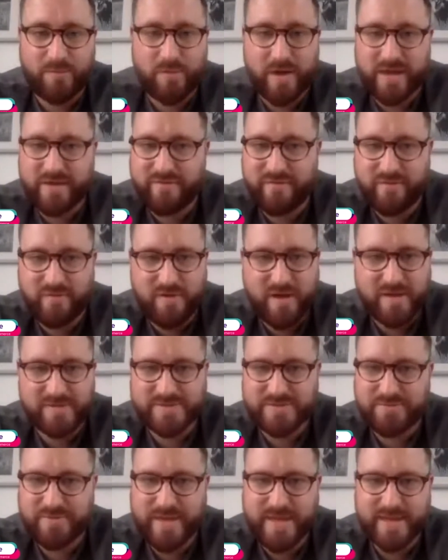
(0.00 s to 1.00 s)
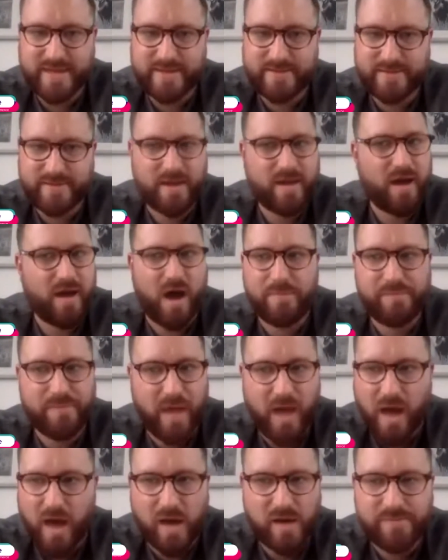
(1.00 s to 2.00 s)
working 4 hours a week.
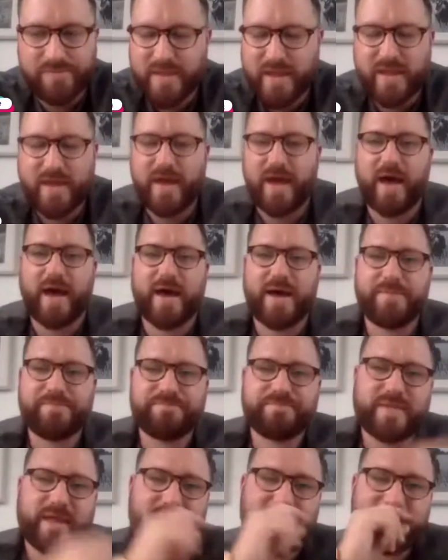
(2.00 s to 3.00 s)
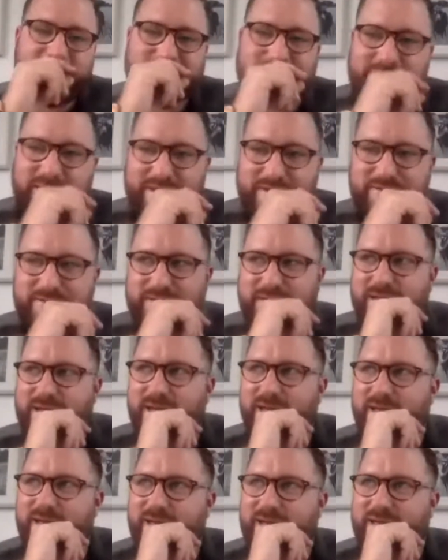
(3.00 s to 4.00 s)
I'm not. So,
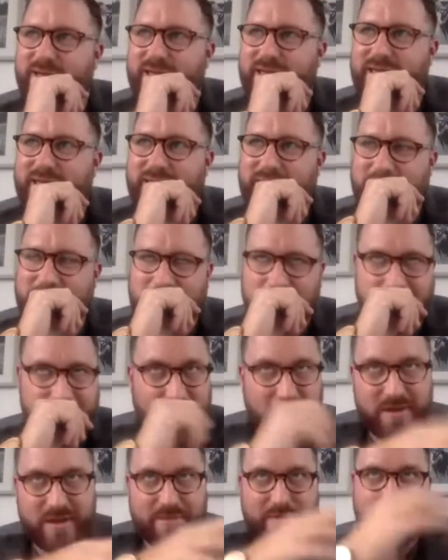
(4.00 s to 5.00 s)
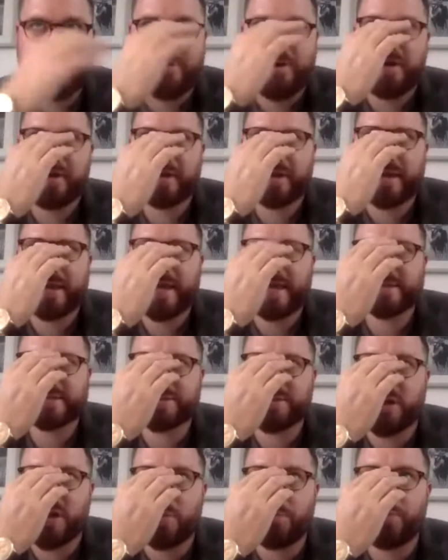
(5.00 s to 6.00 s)
don't get me wrong, it's
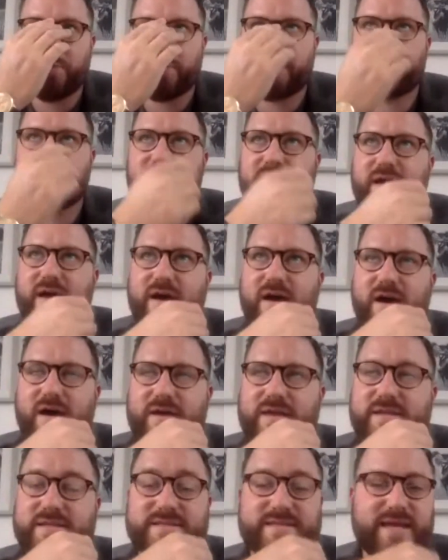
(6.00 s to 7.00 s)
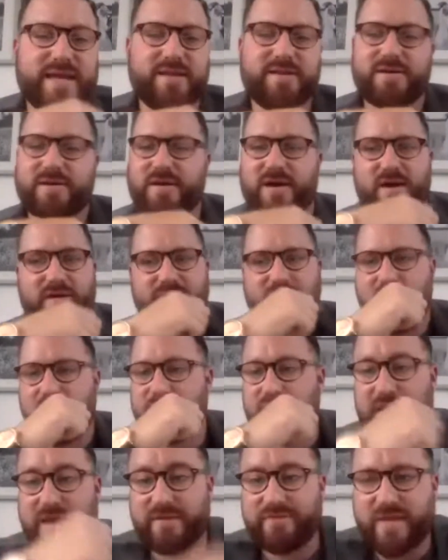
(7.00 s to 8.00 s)
not a book that I can say, look, I've
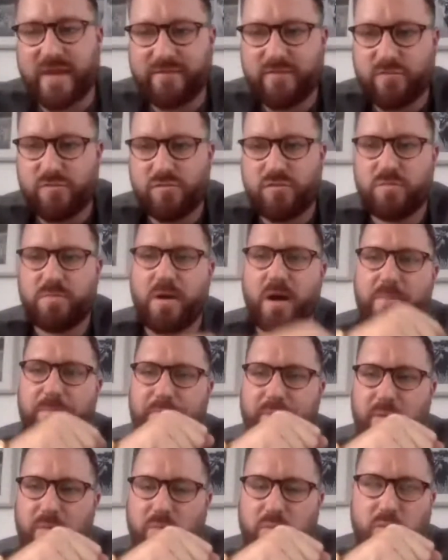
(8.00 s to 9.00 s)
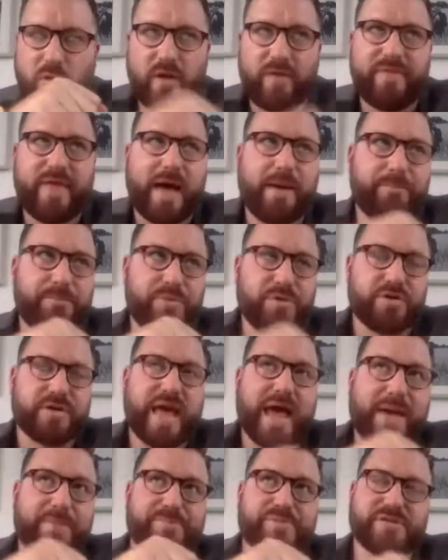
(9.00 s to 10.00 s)
lived every rule by. But what that book
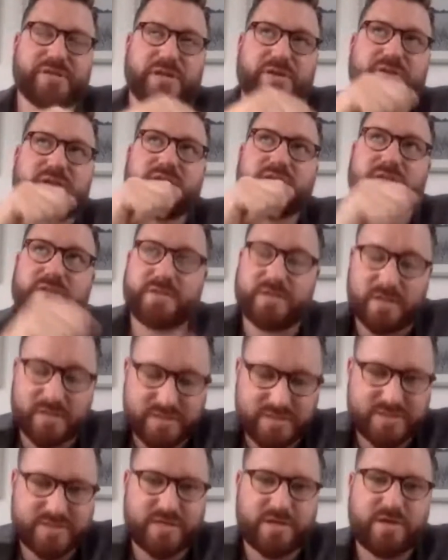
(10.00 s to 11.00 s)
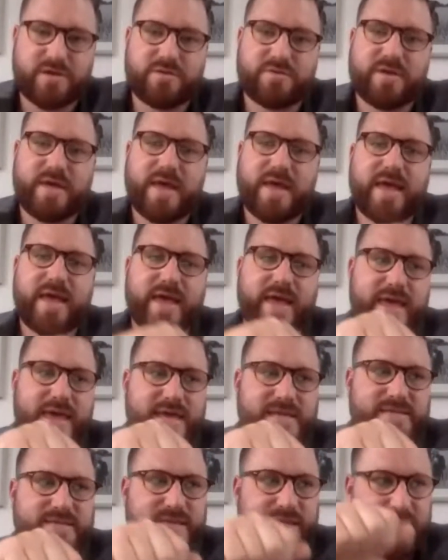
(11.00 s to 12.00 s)
absolutely does do
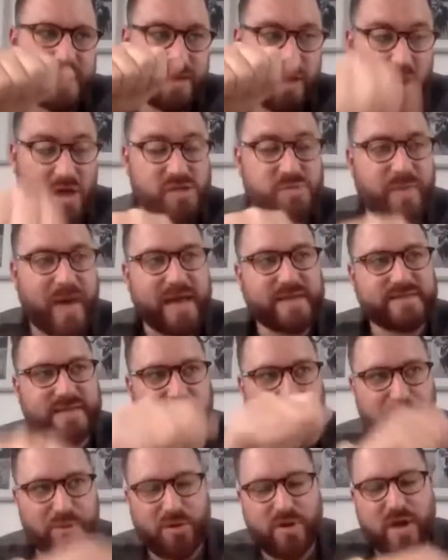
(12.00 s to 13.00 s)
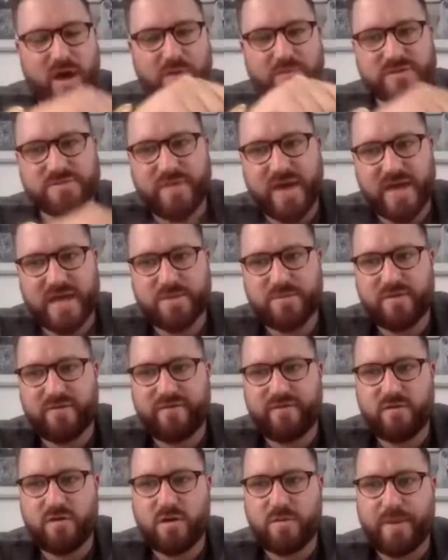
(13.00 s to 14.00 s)
is that it goes back to that point I was making
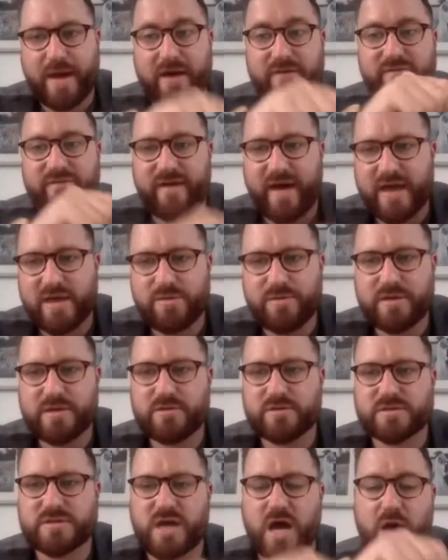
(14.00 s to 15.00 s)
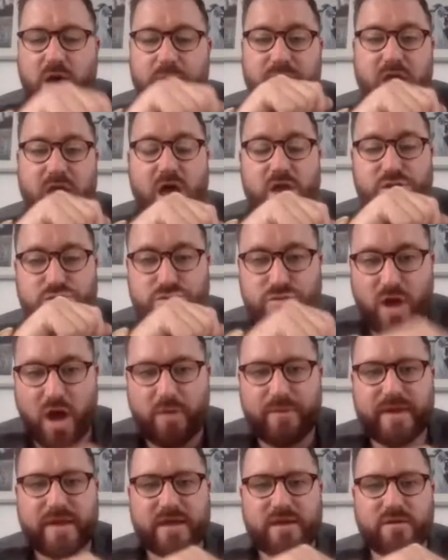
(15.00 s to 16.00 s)
before about valuing your time and
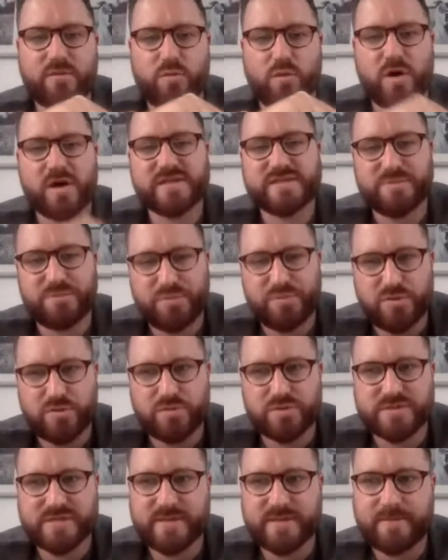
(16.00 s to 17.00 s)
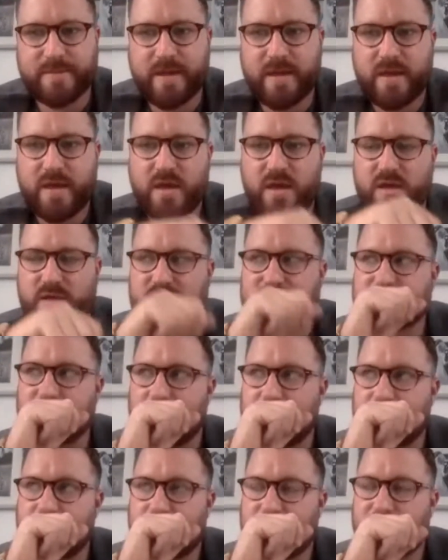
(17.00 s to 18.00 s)
knowing what is important.
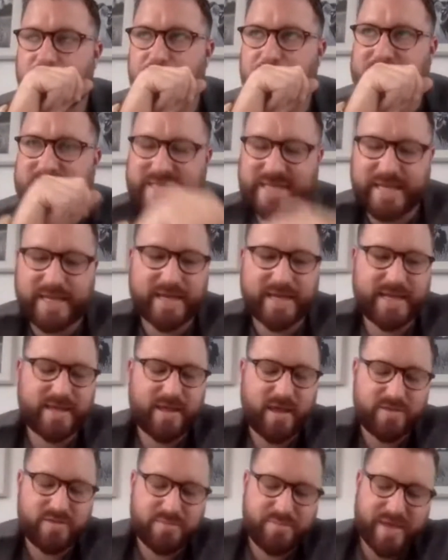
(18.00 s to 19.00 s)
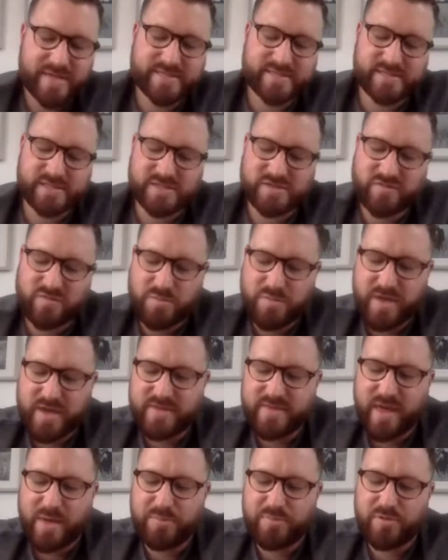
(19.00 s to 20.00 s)
So particularly, the messages for me in
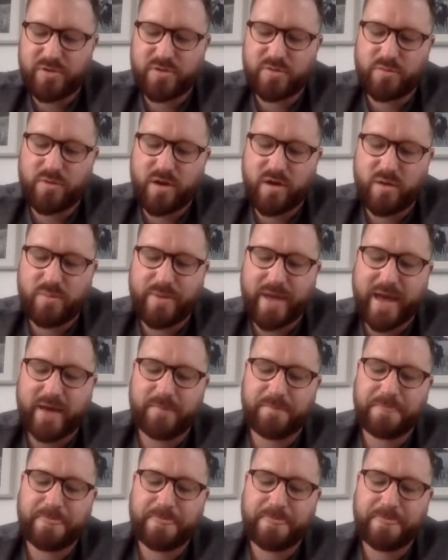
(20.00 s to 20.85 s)
that book were about